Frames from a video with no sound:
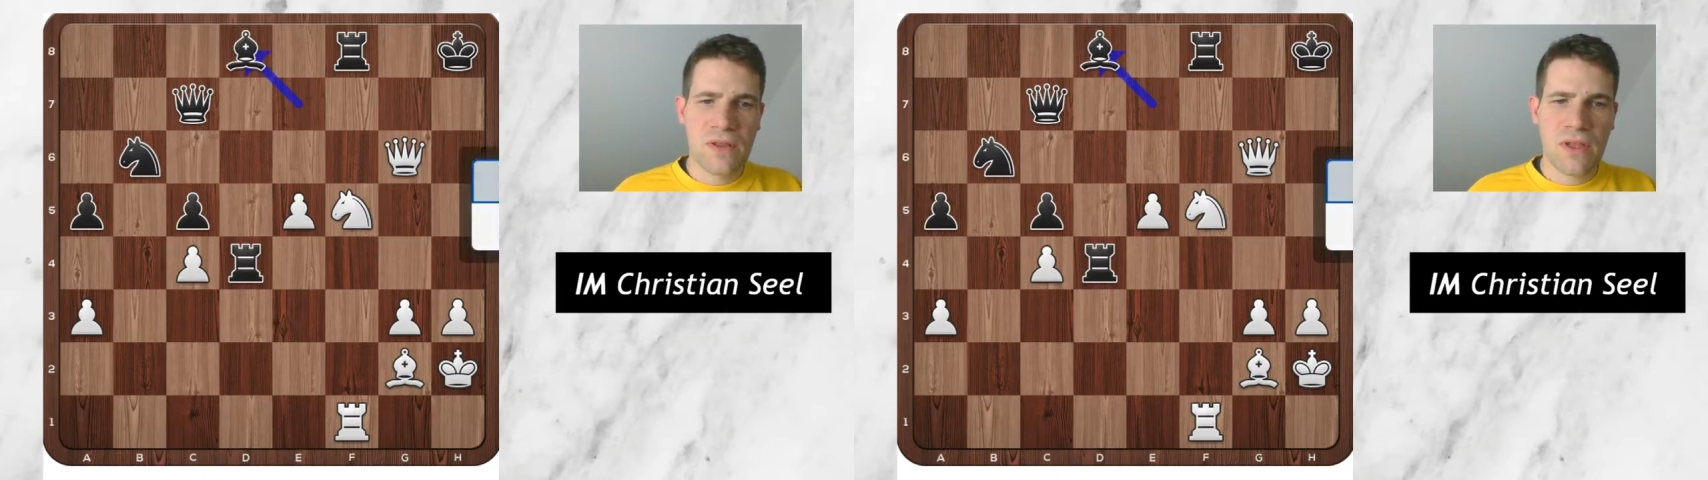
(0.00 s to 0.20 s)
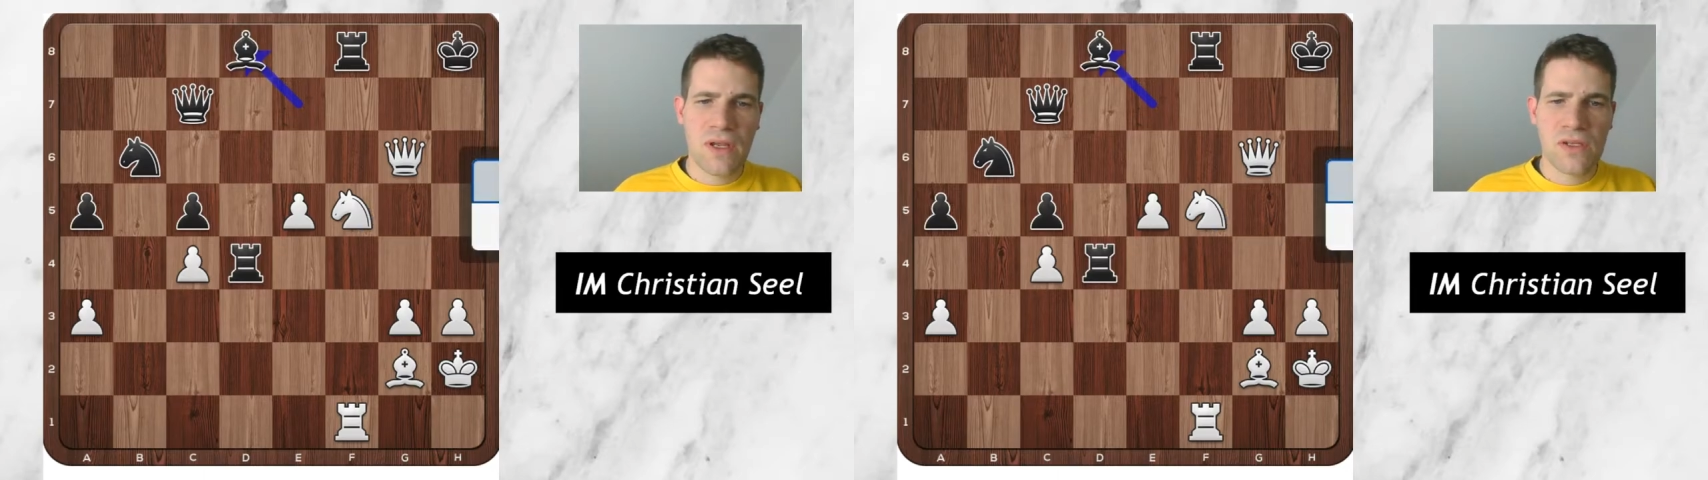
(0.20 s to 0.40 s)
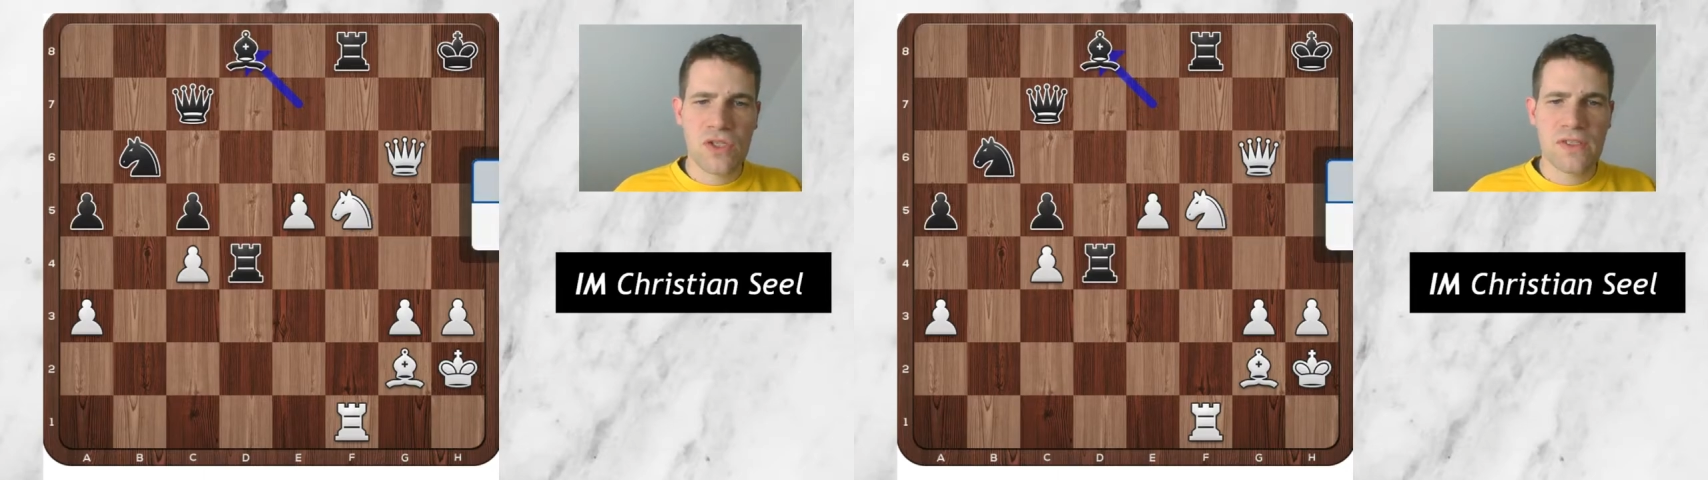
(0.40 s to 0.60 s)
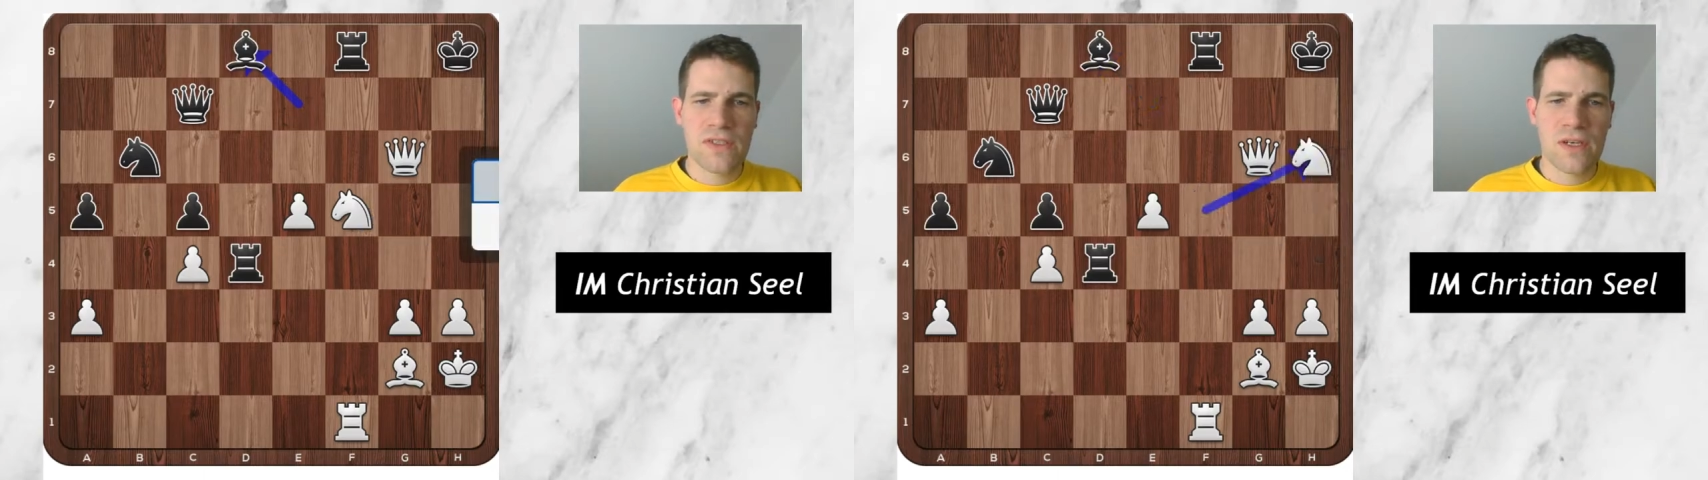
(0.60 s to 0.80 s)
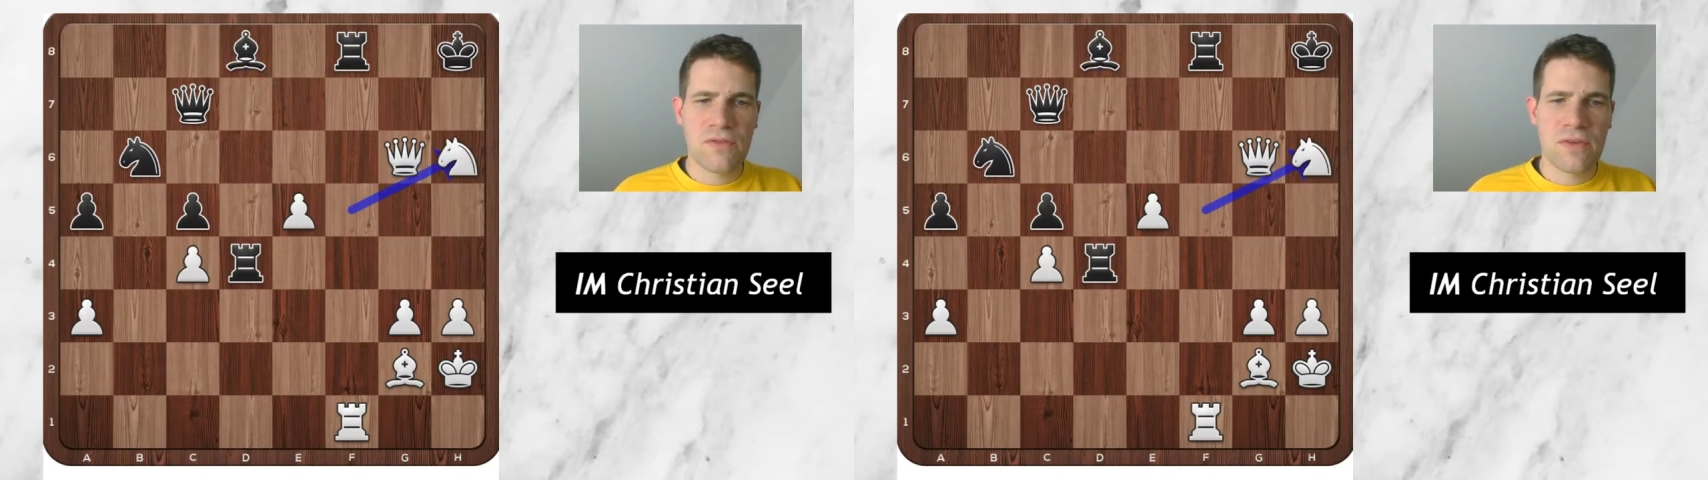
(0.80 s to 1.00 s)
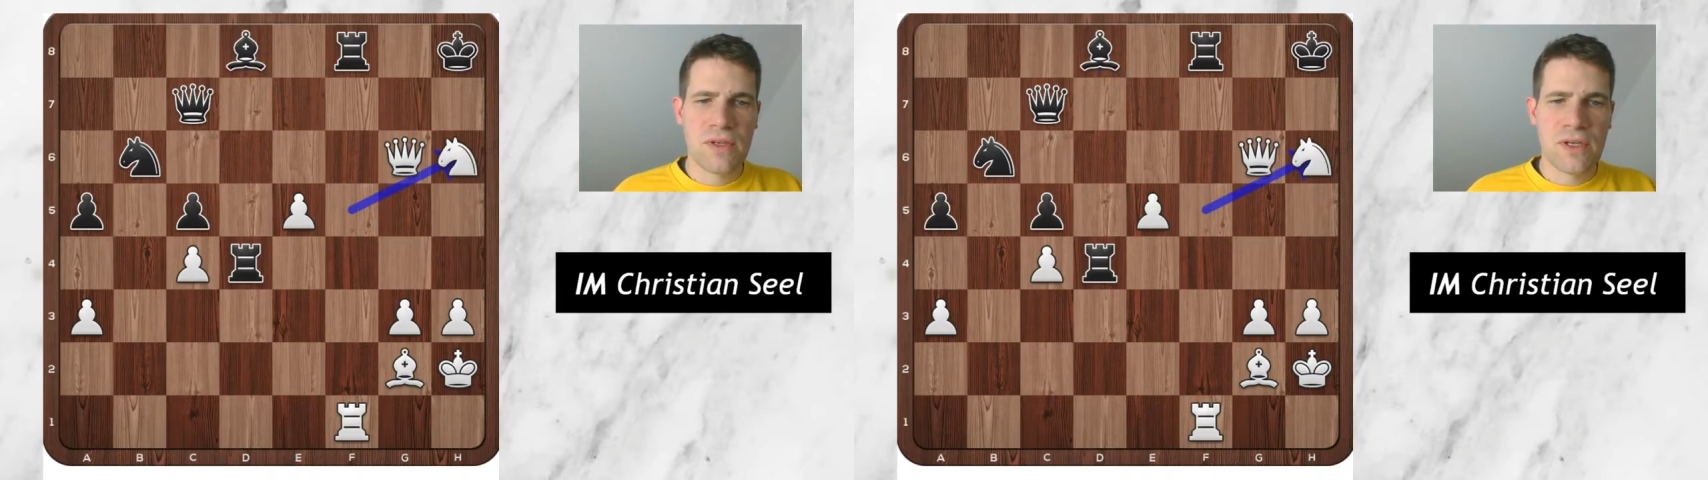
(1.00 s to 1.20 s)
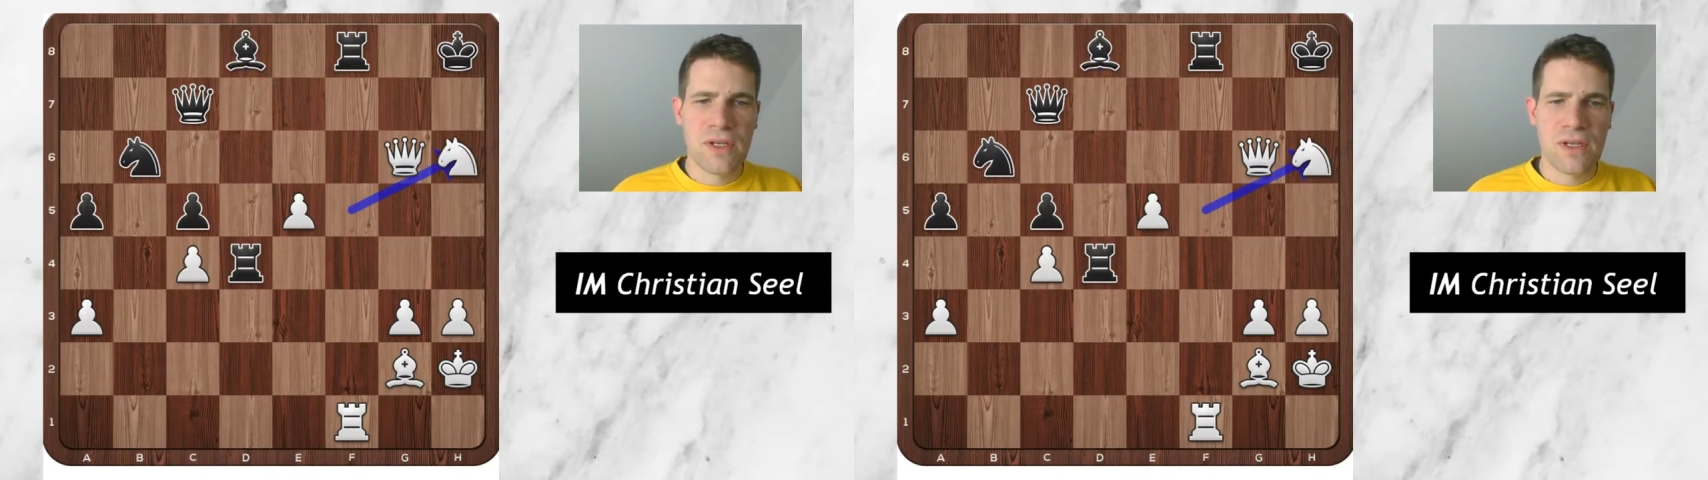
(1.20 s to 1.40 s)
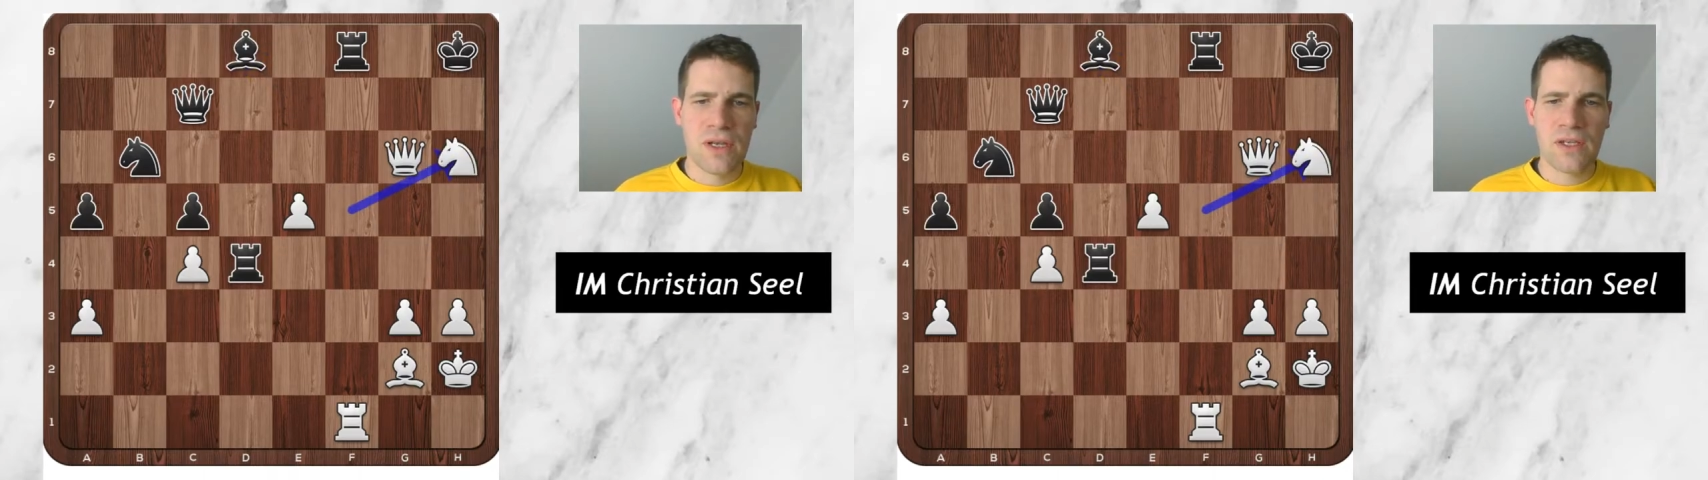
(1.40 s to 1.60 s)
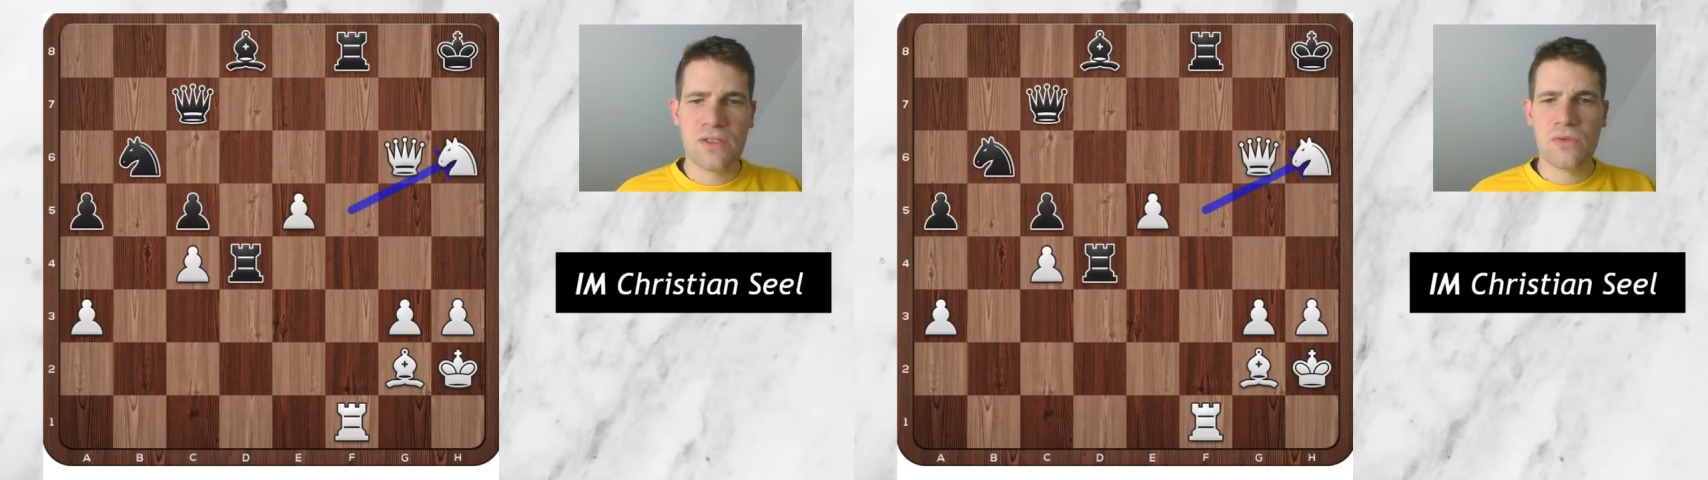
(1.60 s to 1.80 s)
then I just have knight